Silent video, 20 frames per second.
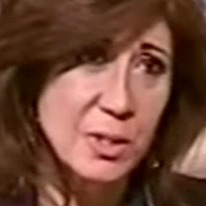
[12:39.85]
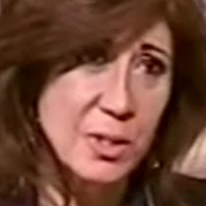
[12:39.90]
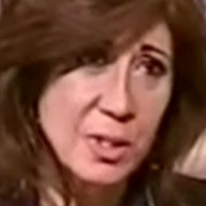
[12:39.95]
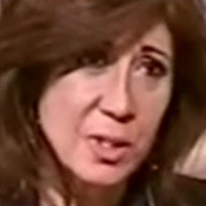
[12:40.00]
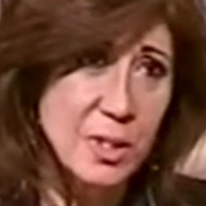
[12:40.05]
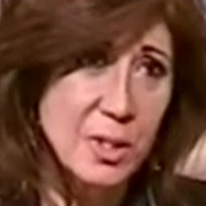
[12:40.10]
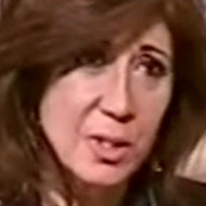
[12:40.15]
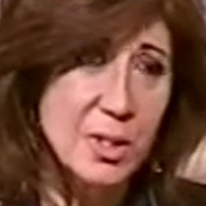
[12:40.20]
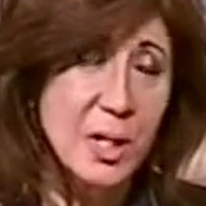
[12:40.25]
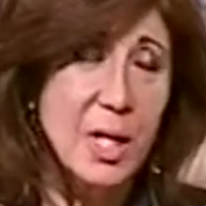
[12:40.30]
Mm
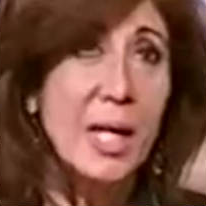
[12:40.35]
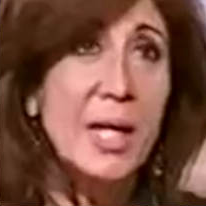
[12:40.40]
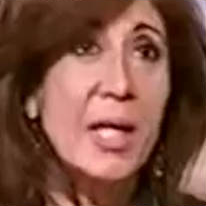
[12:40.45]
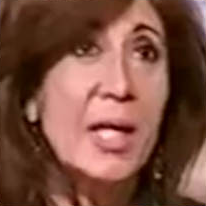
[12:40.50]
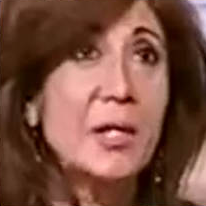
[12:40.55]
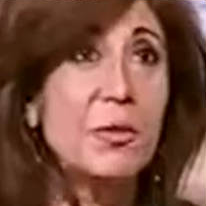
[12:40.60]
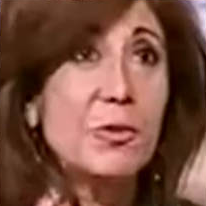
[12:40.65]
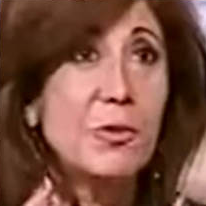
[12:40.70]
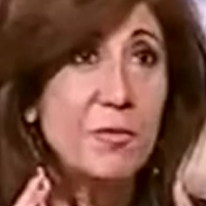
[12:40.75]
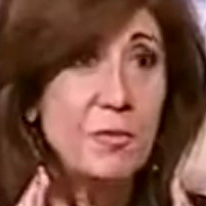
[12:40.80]
-hmm. I
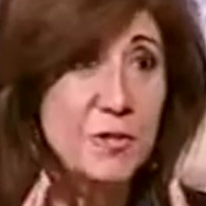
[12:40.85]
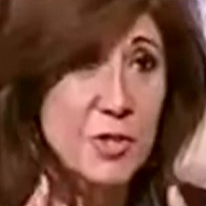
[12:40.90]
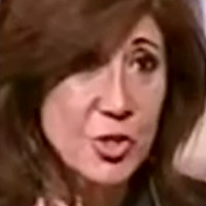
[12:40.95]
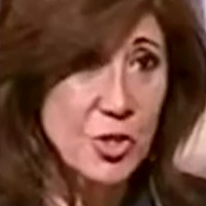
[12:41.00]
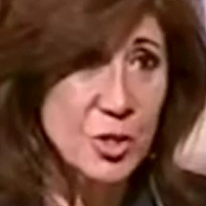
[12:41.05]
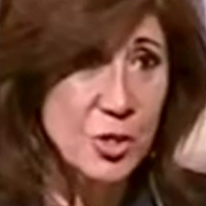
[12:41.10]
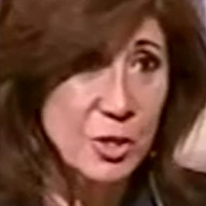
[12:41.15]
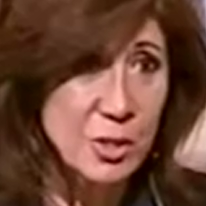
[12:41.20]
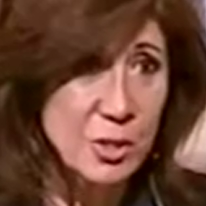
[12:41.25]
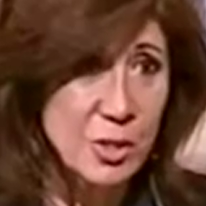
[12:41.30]
had the
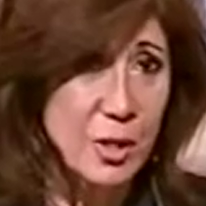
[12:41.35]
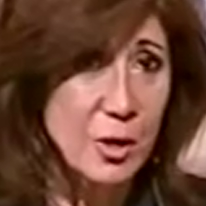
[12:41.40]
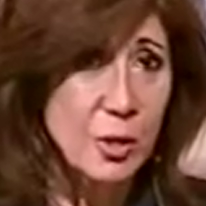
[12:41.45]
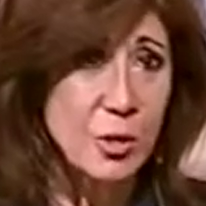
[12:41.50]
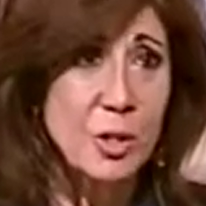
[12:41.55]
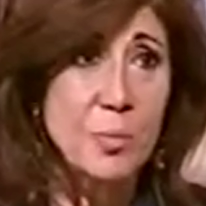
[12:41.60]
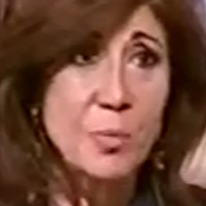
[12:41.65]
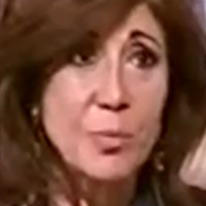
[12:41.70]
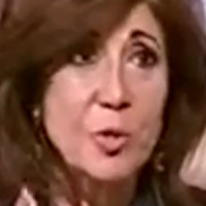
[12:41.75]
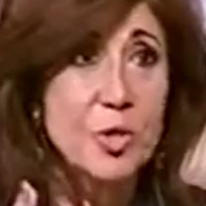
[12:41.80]
vision
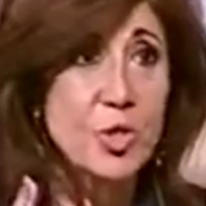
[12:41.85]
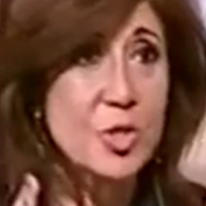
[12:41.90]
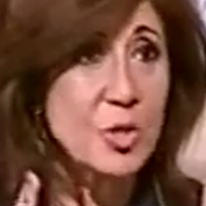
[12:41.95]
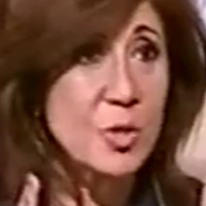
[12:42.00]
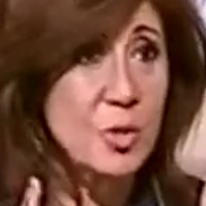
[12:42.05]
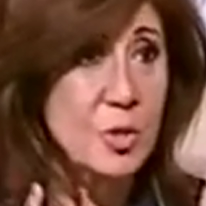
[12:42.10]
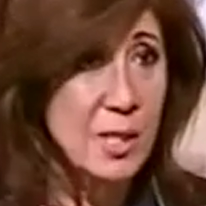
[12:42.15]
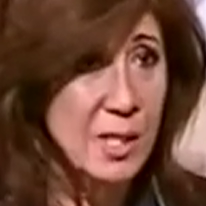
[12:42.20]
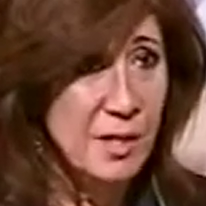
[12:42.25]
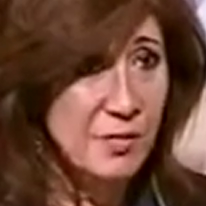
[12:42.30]
on a
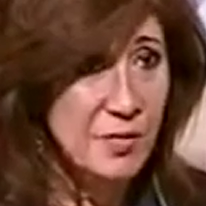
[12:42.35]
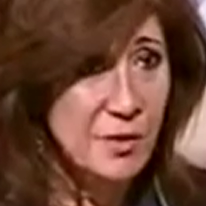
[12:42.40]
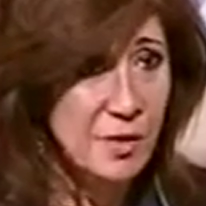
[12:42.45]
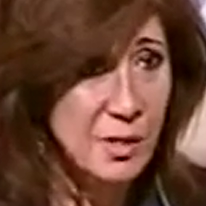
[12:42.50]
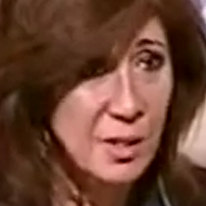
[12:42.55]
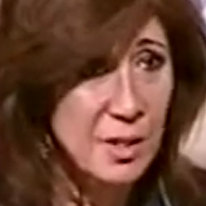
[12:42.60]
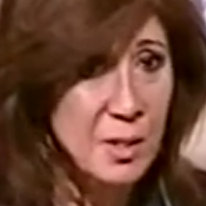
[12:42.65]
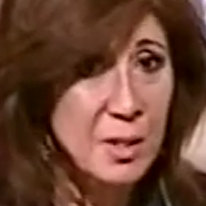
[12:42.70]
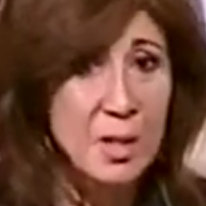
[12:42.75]
personal level